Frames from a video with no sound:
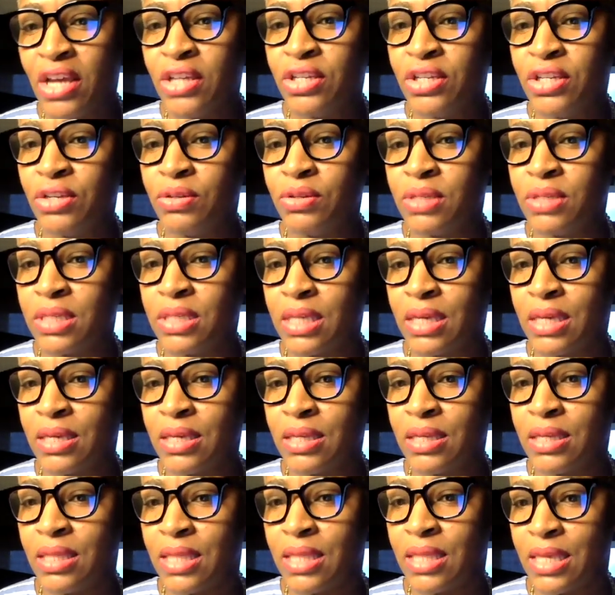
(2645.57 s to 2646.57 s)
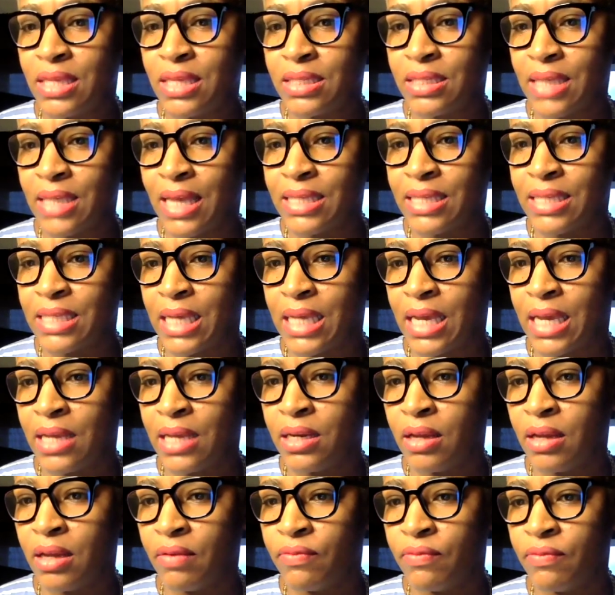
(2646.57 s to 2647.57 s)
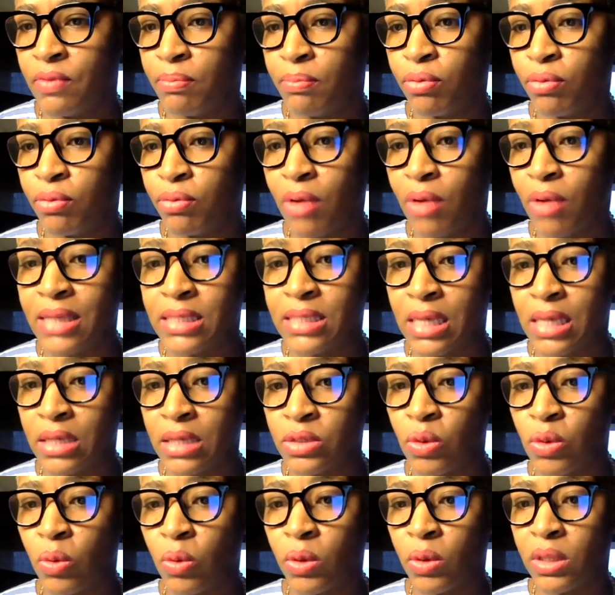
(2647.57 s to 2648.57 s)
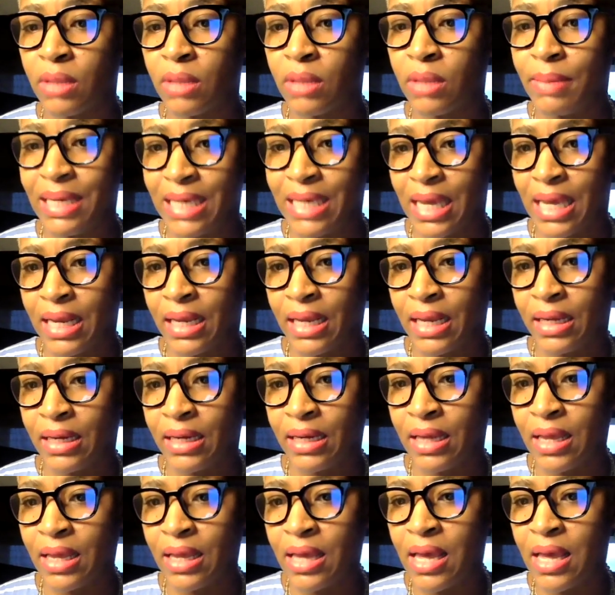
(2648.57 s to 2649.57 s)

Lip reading: Do you see this as the end of the process or the beginning?